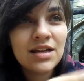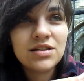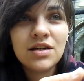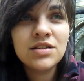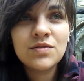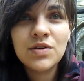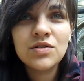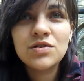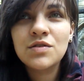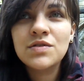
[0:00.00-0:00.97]
and tons of
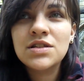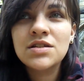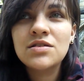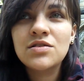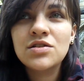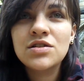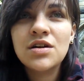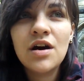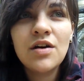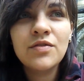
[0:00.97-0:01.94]
other surfaces that are
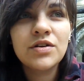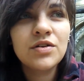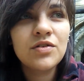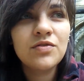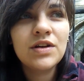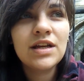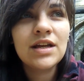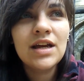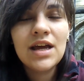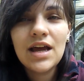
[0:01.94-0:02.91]
just covered in
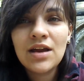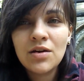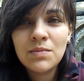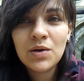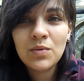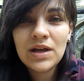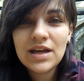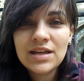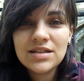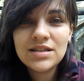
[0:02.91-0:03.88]
graffiti. And on my
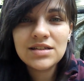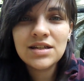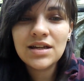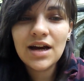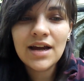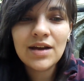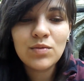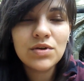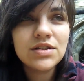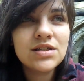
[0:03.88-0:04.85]
way into the city, I
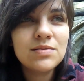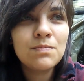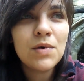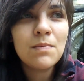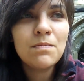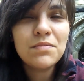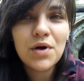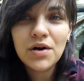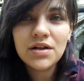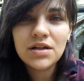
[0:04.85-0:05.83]
was
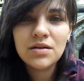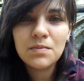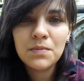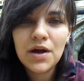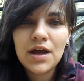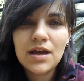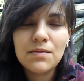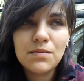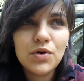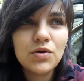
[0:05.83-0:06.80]
bombarded
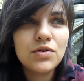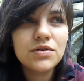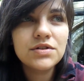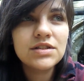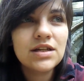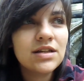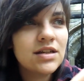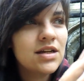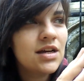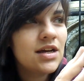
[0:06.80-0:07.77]
by murals and
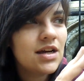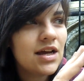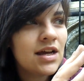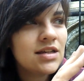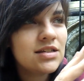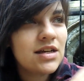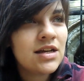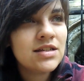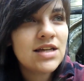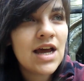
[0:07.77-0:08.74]
and
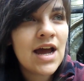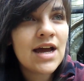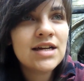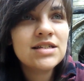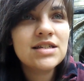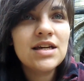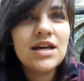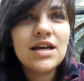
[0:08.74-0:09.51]
and tags.